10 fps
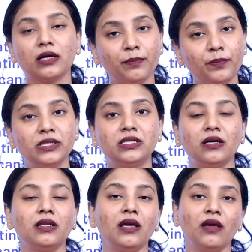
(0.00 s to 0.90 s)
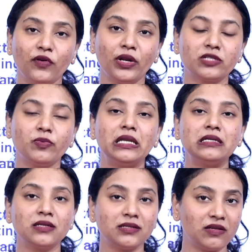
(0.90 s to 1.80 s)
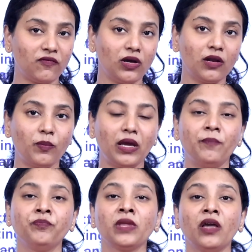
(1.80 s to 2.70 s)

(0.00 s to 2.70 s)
compulsory if you're experiencing severe pain.